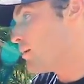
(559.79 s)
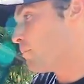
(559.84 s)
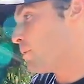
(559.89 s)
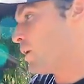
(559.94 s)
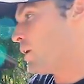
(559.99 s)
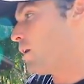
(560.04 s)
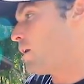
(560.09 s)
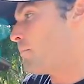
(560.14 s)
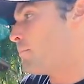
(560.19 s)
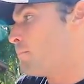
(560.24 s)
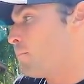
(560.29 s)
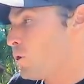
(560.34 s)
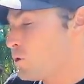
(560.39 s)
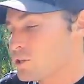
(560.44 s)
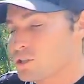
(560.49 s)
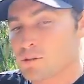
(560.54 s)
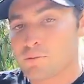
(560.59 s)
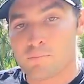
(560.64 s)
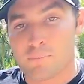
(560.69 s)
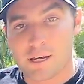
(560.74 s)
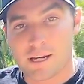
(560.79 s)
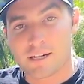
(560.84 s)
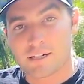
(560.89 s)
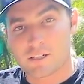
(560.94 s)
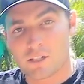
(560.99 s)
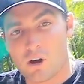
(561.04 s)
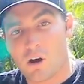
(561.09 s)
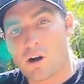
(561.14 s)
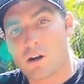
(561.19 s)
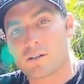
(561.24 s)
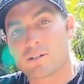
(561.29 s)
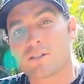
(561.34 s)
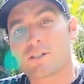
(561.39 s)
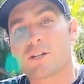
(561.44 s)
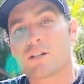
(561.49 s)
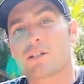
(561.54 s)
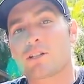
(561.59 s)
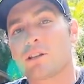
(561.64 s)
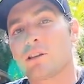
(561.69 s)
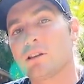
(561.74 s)
but most big dogs
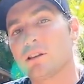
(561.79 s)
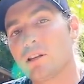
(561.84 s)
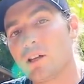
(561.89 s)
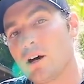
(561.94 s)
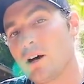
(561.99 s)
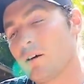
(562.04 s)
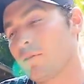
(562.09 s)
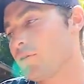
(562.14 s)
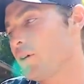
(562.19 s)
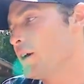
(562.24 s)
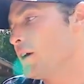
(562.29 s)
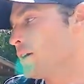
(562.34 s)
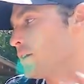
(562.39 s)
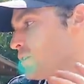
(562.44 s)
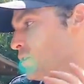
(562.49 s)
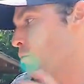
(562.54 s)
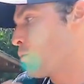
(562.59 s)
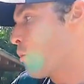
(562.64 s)
just love the